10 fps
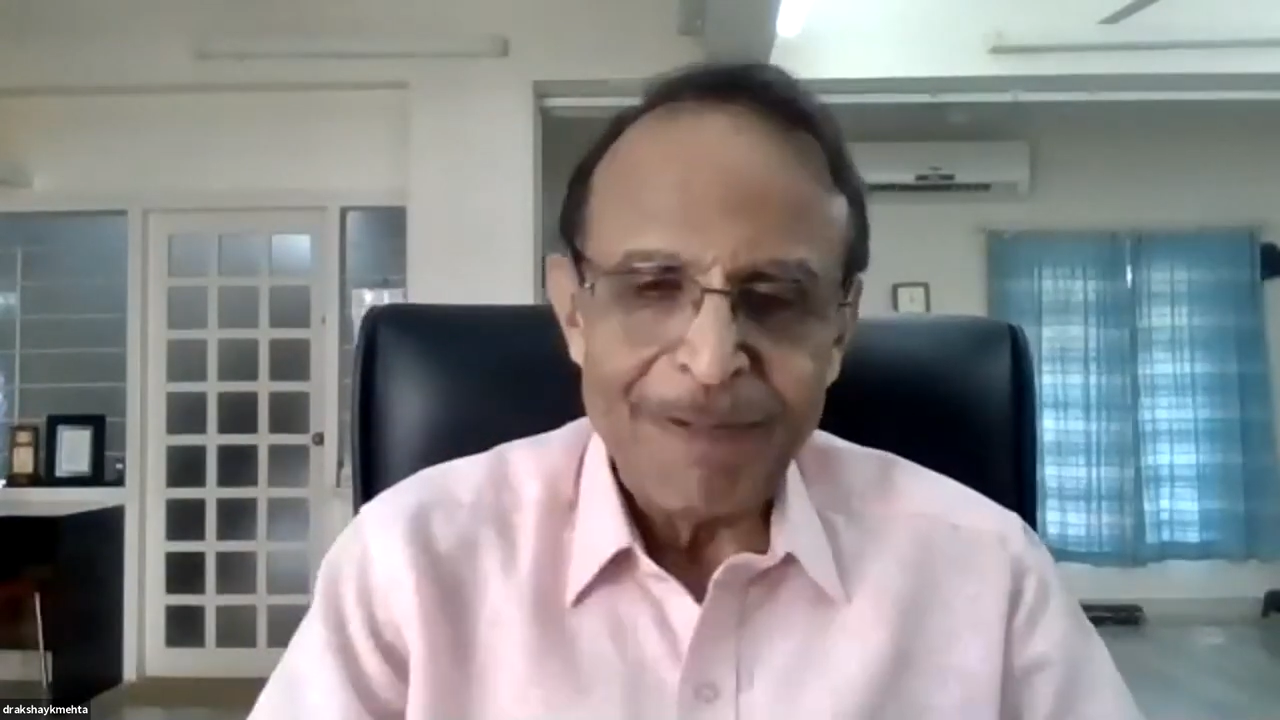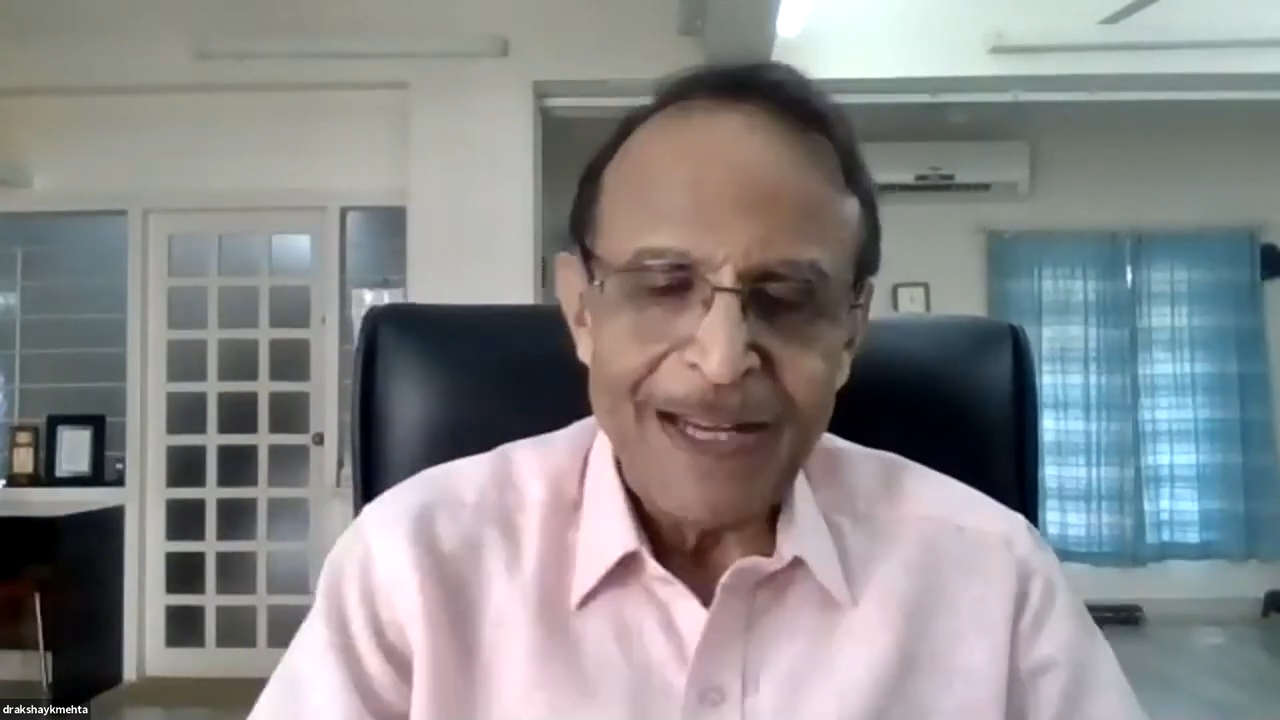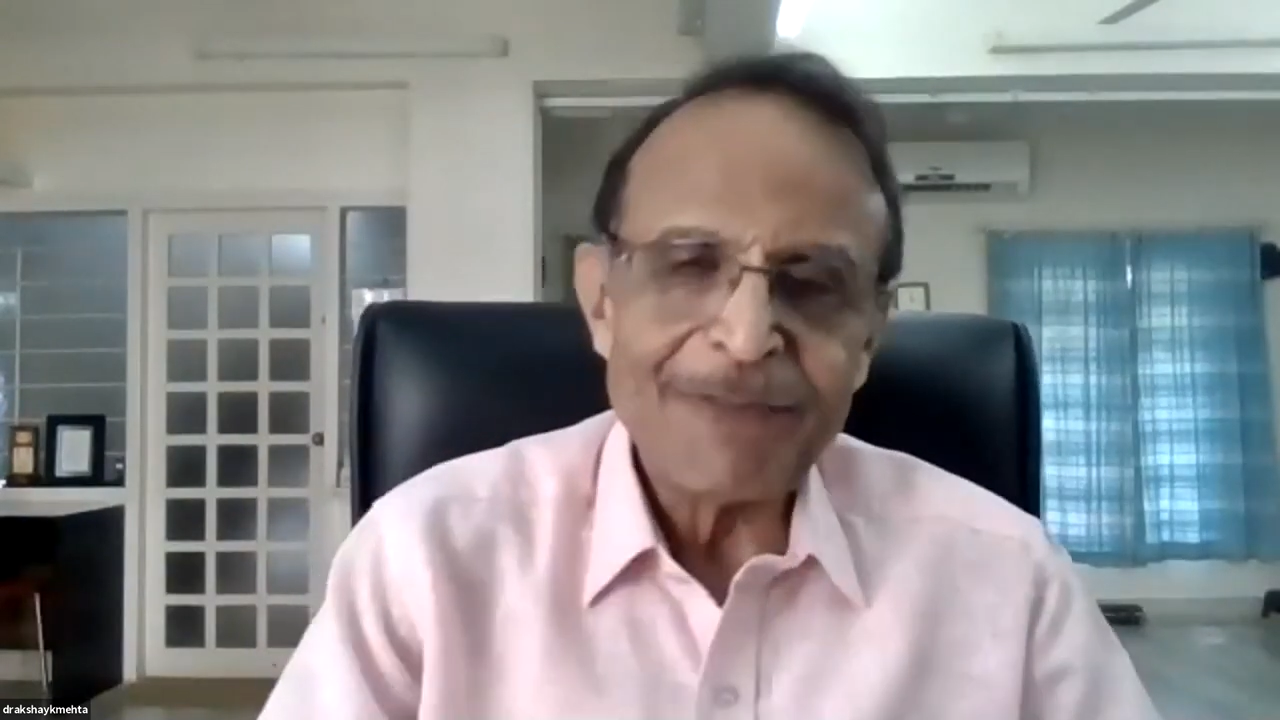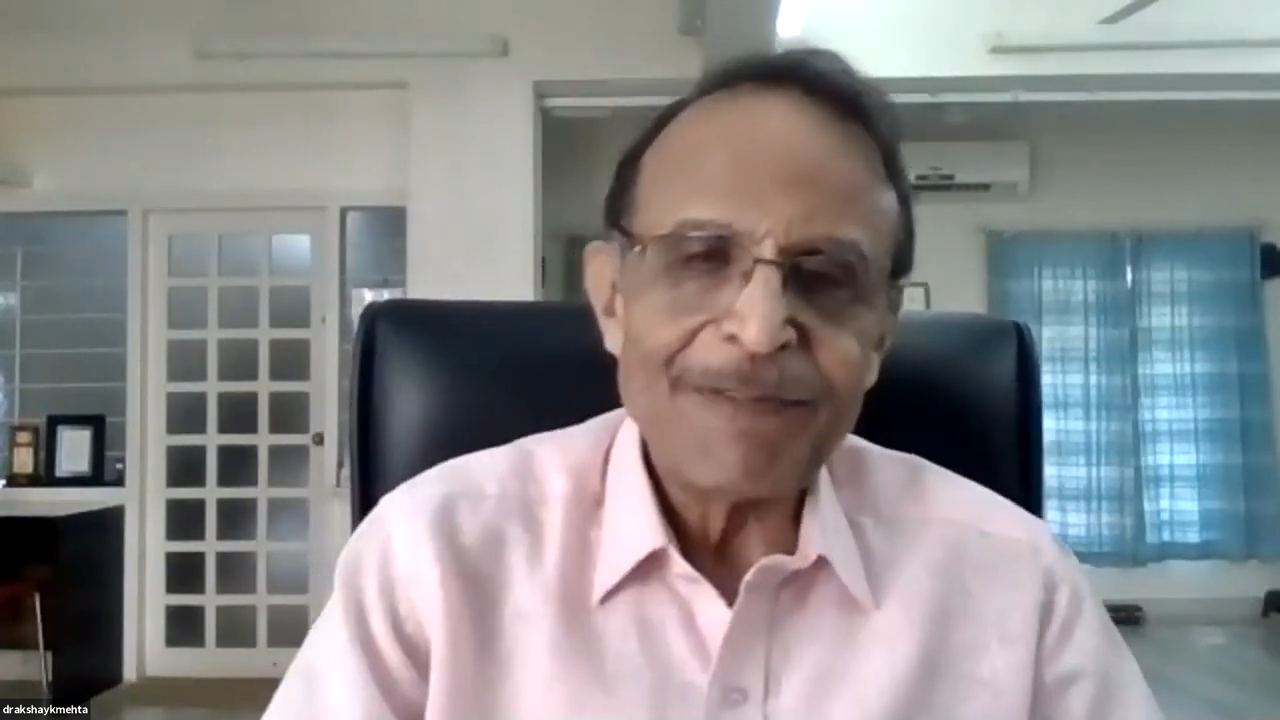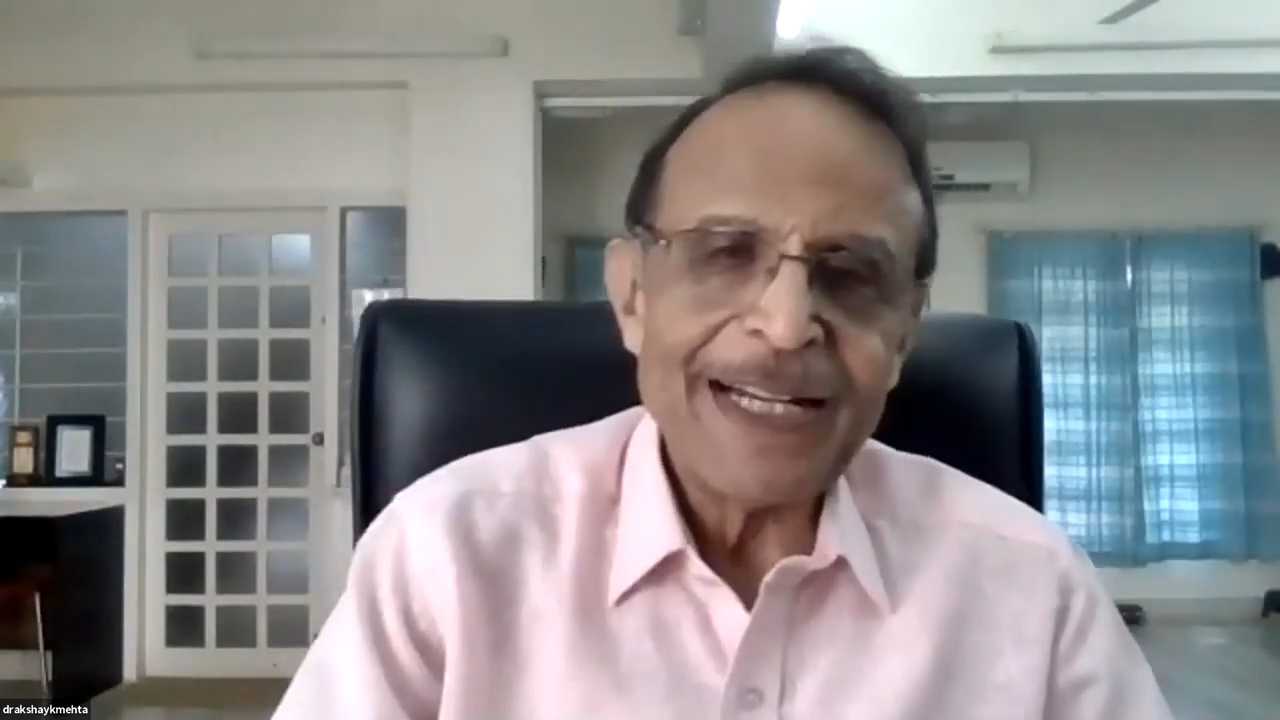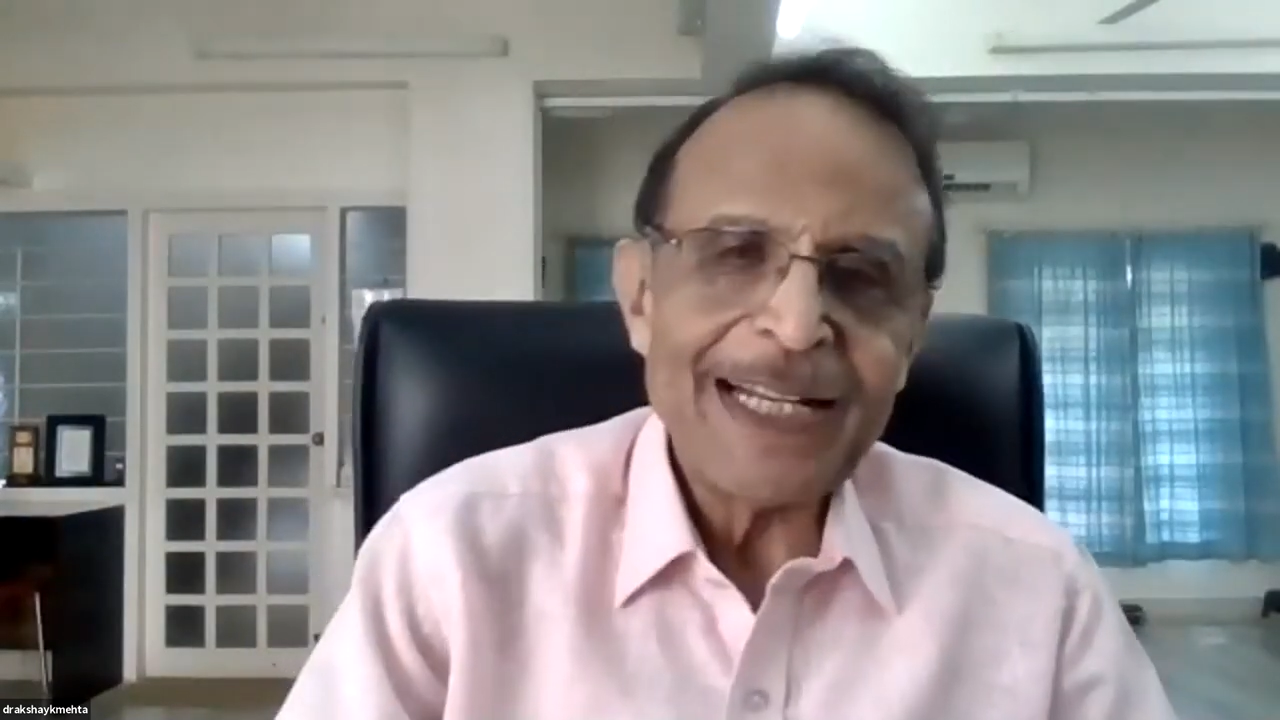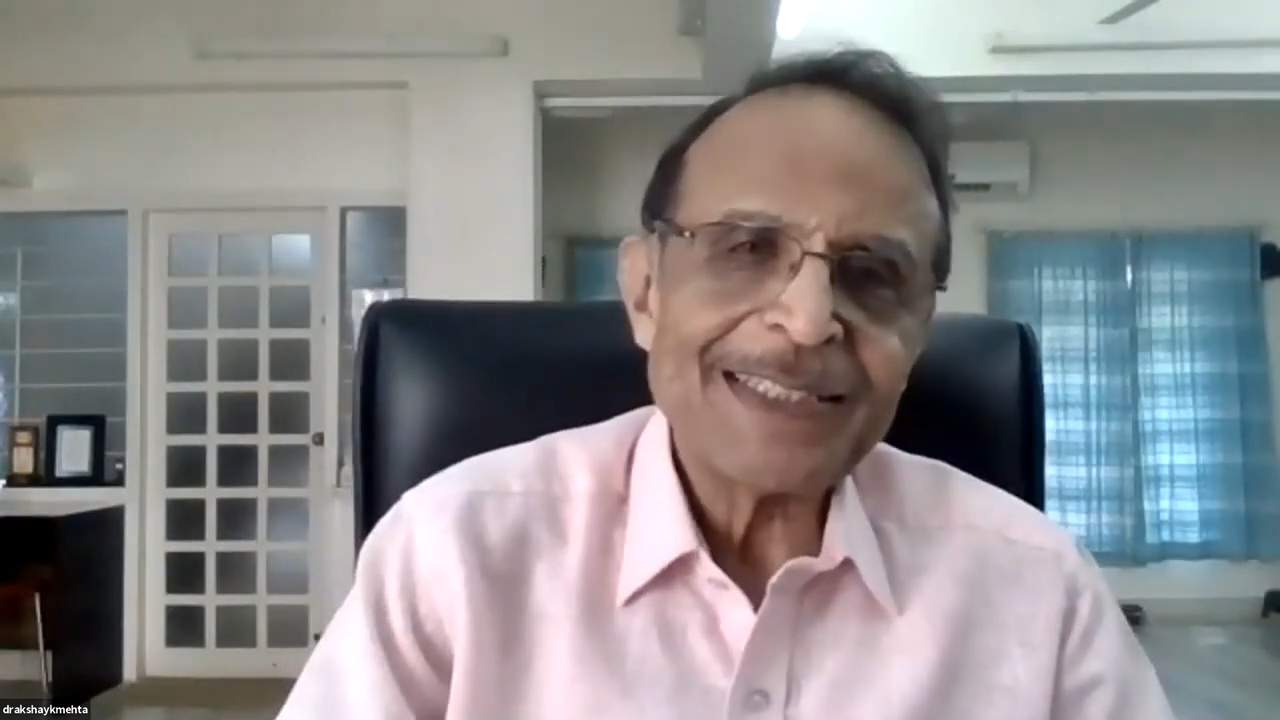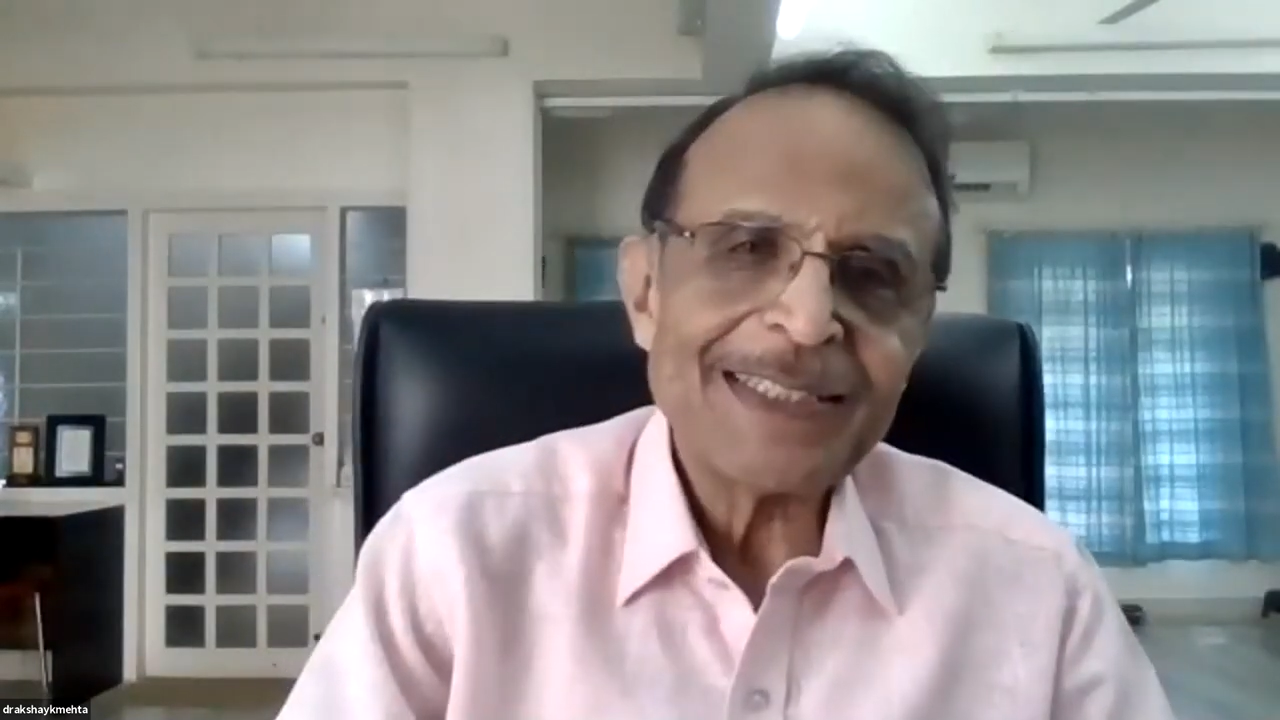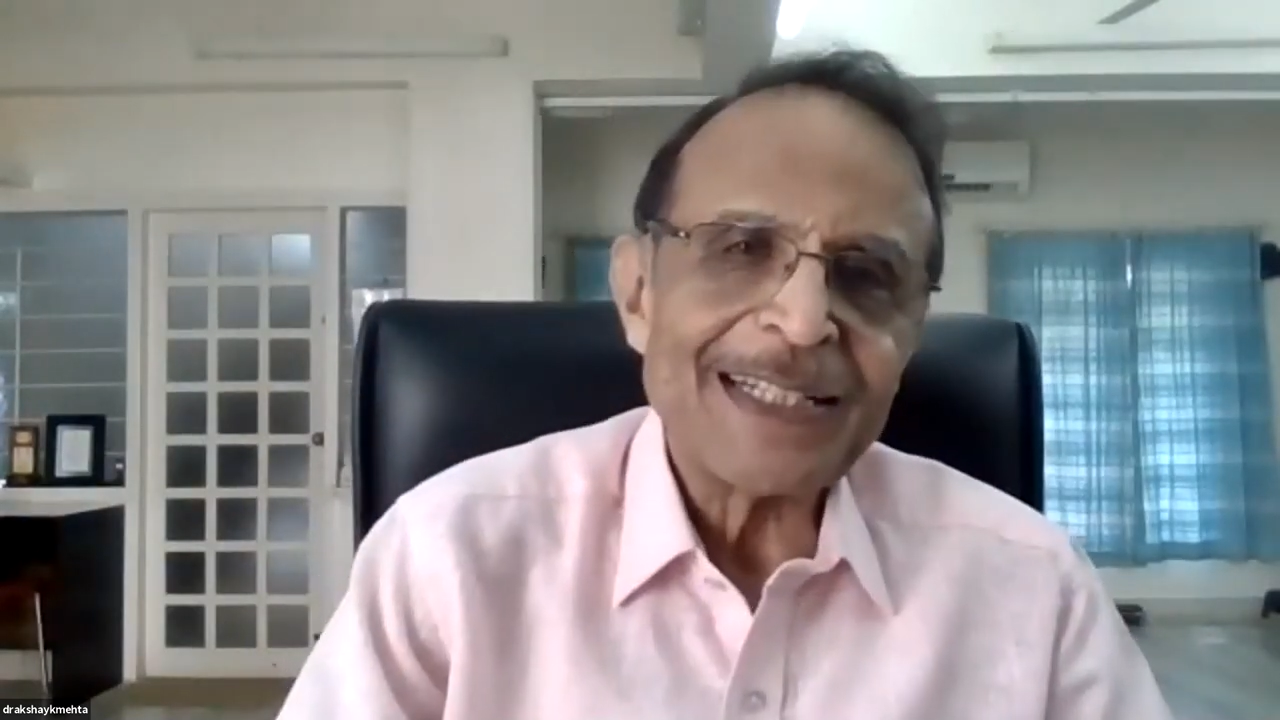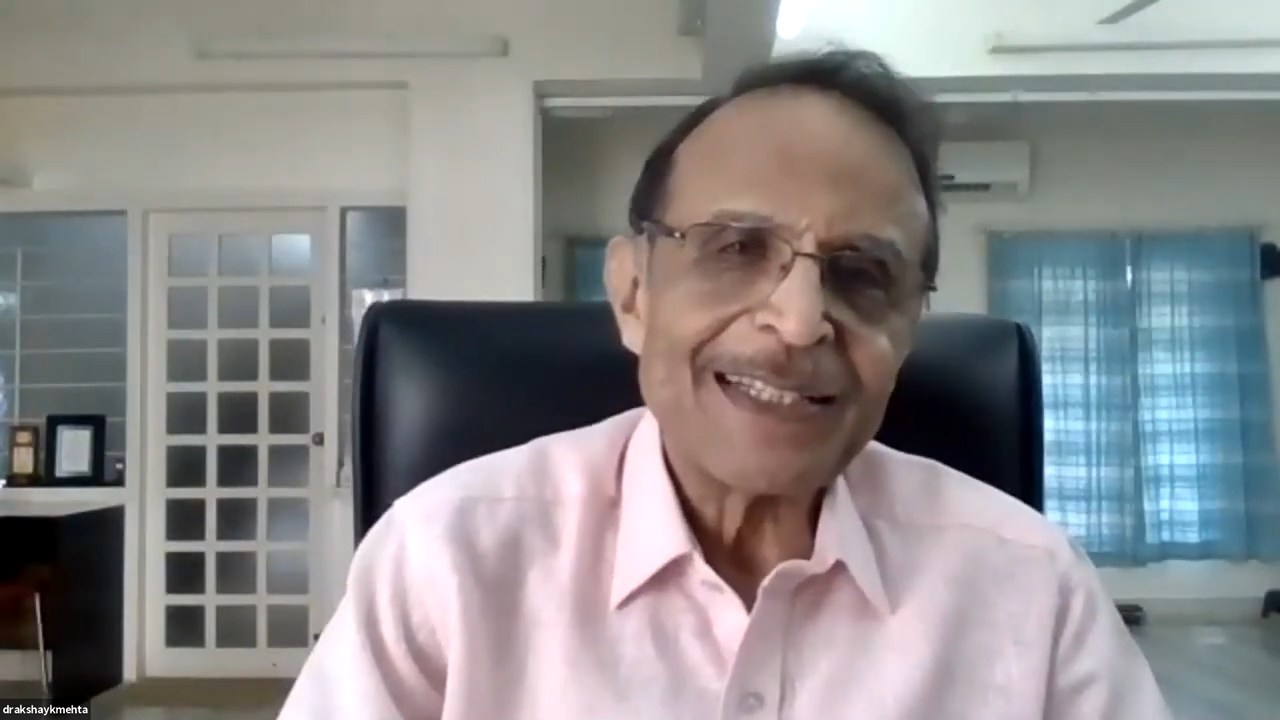Fine.
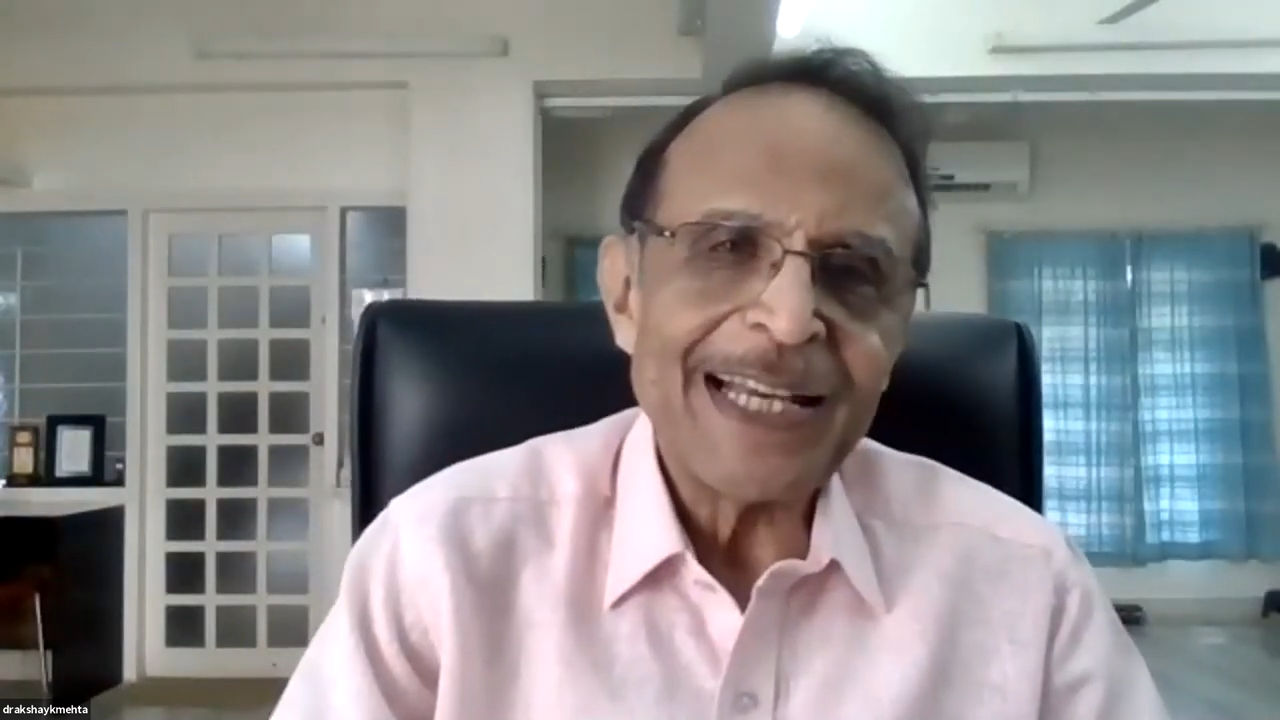Fantastic.